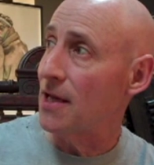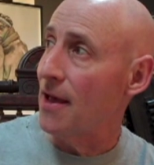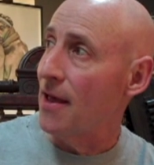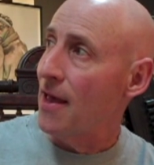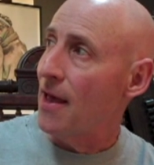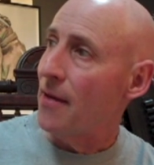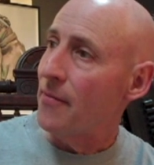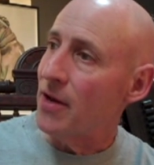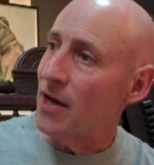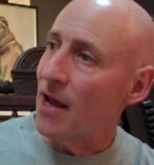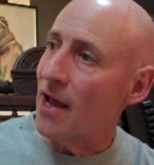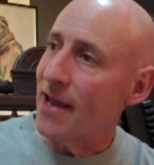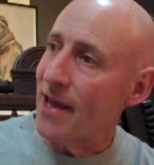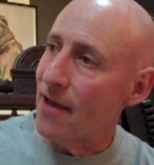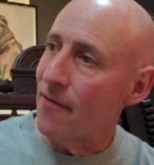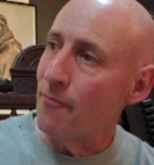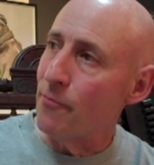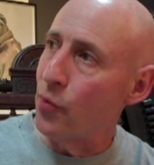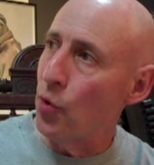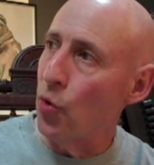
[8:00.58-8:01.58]
I mean, I
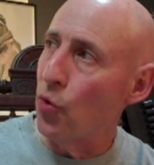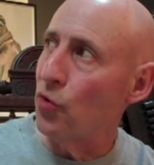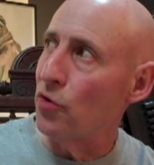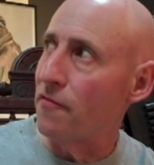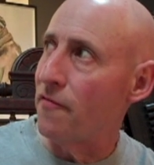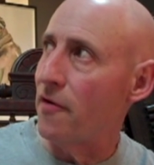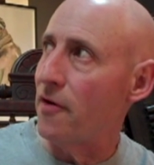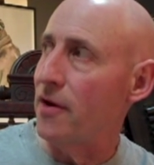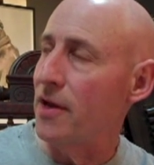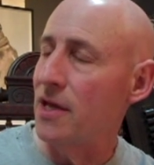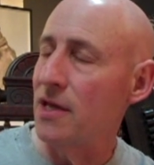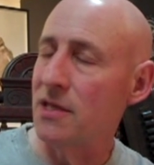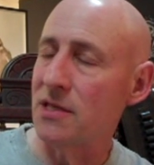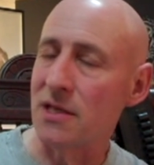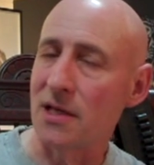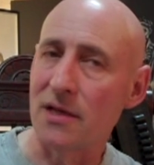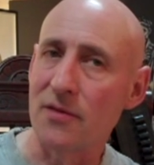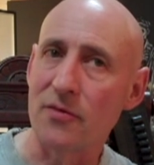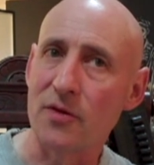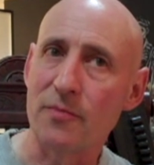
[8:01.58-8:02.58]
get bored very
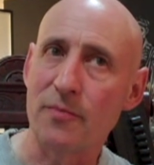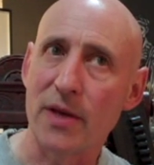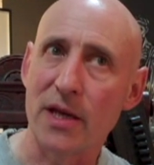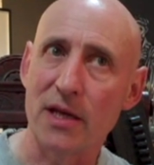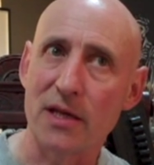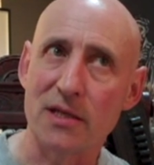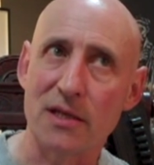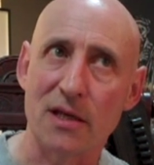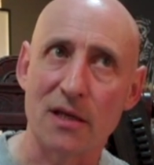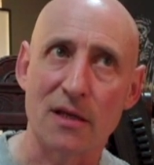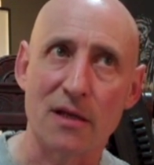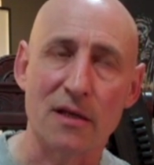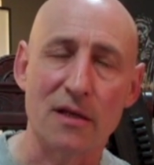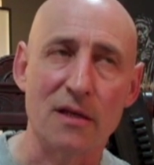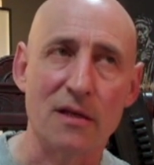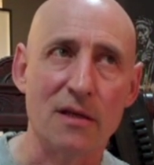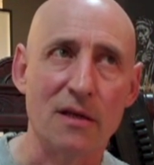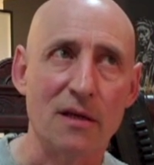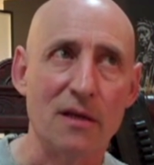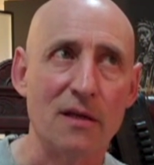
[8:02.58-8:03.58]
easily with painting,
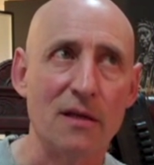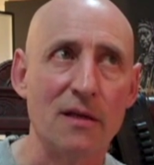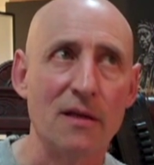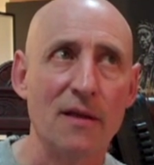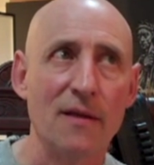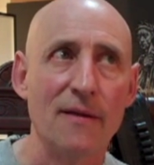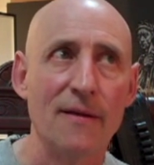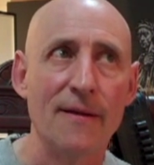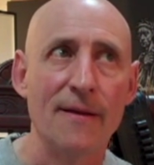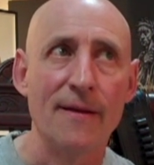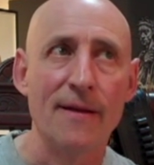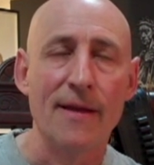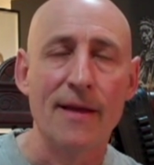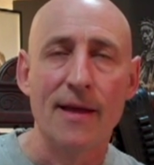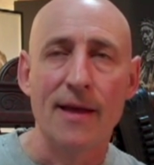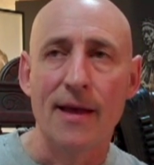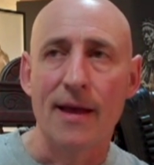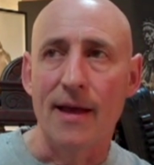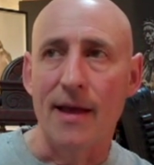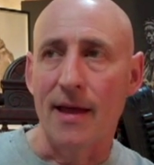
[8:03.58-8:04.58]

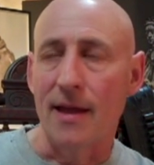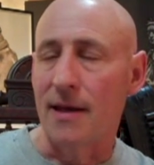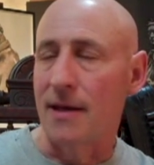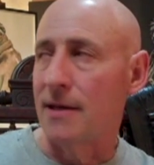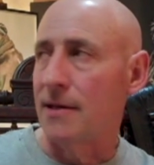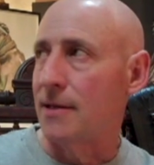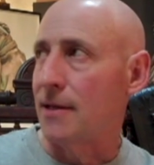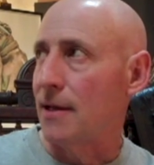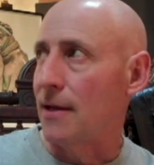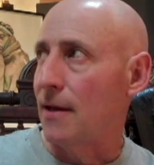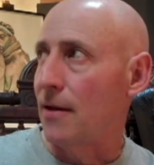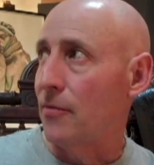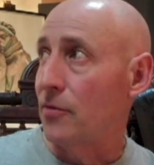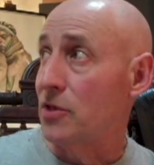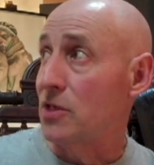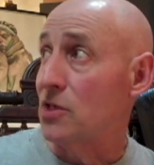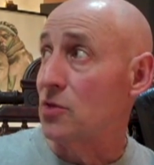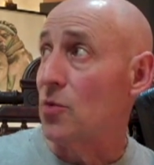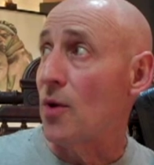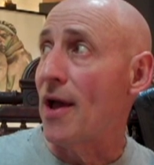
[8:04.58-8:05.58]
and
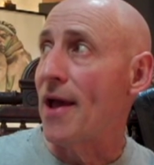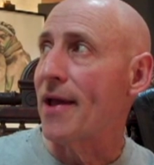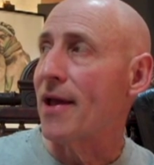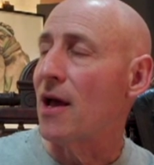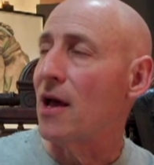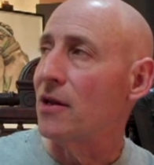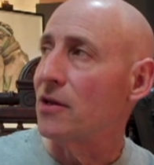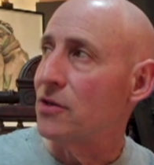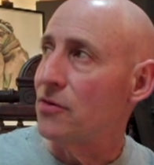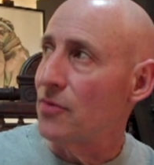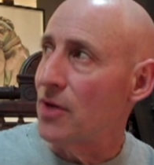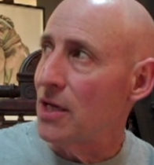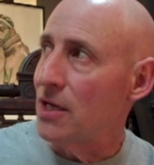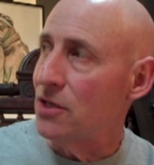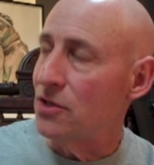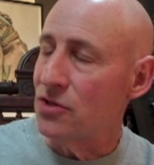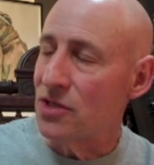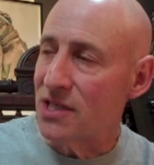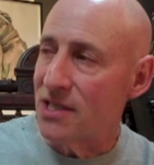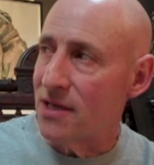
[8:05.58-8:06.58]
which is why I can't really
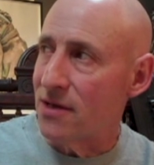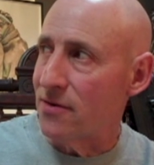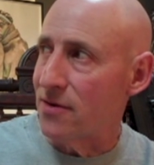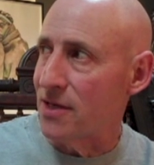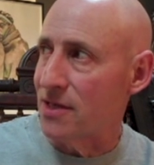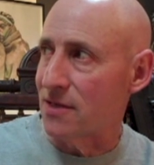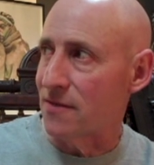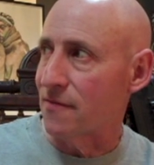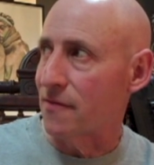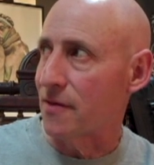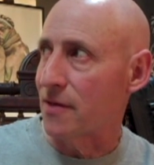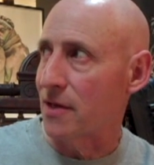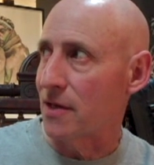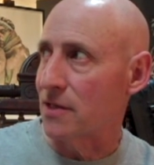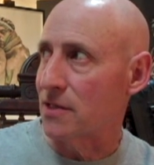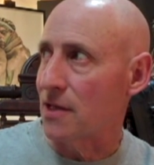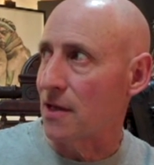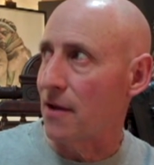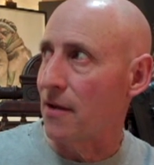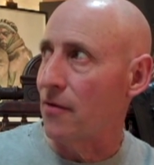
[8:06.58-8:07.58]
do series of
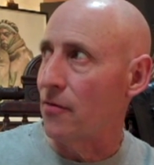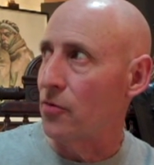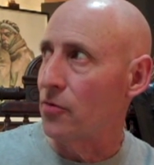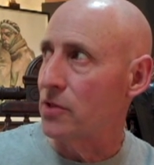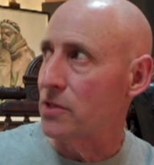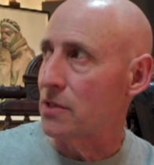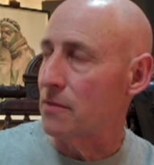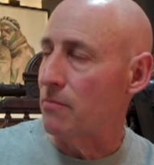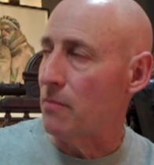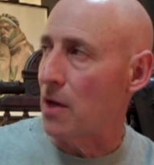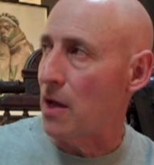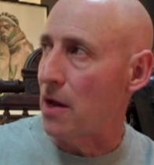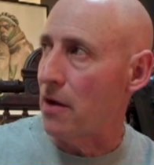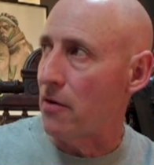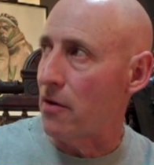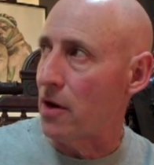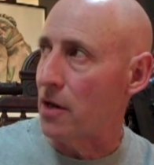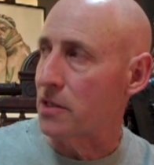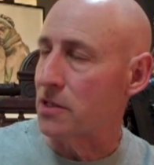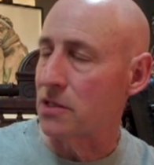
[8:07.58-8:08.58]
things. I always admire
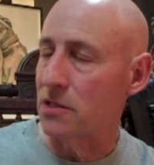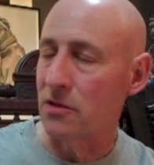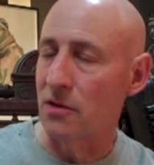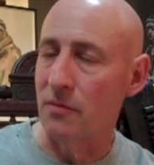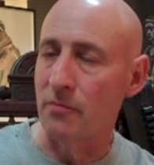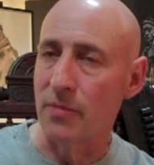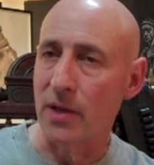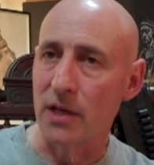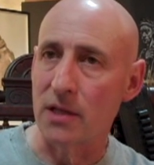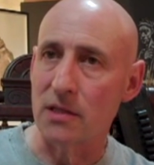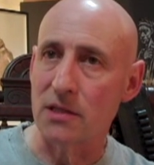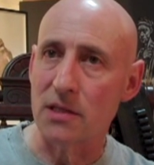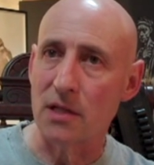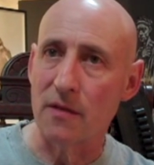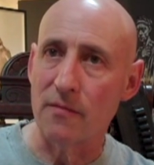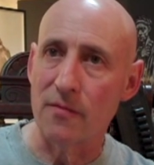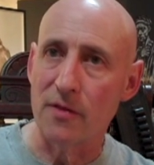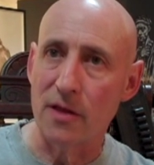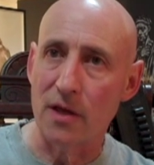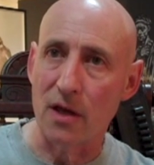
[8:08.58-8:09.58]
artists who can paint the
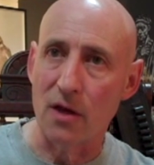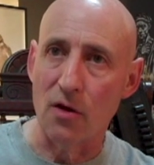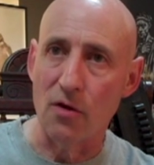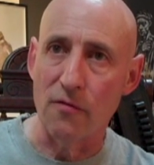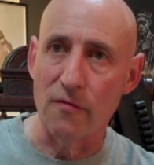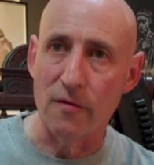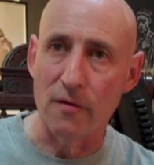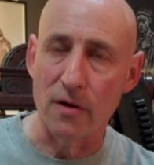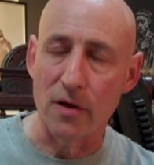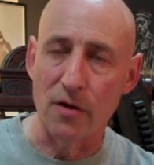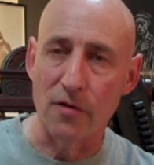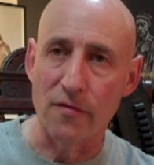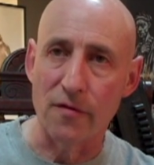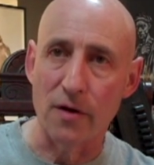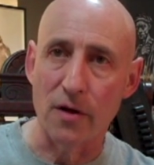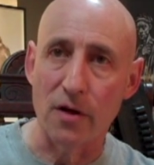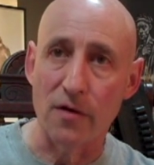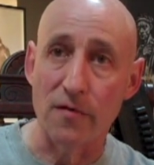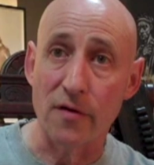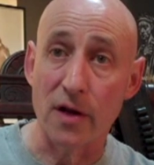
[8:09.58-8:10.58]
same thing over and over
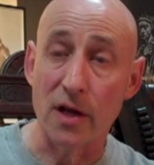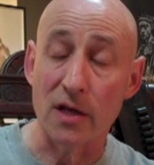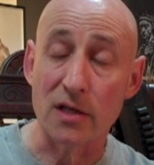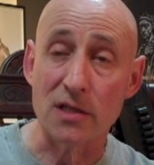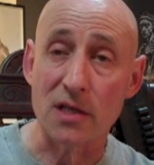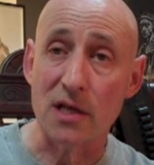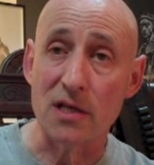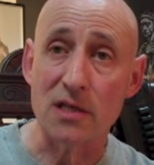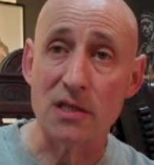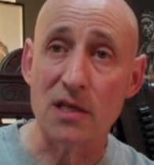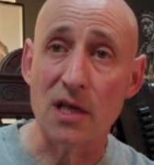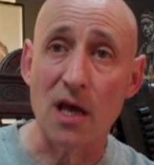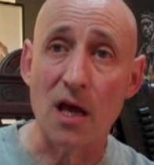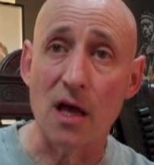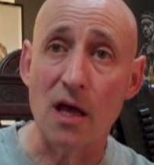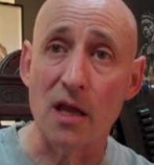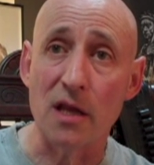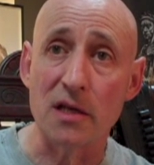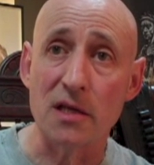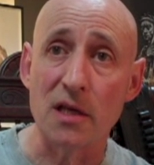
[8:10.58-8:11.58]
and over again, because I just
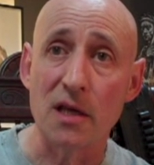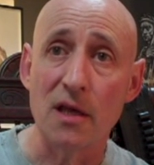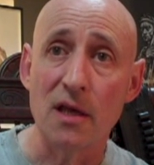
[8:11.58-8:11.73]
can't.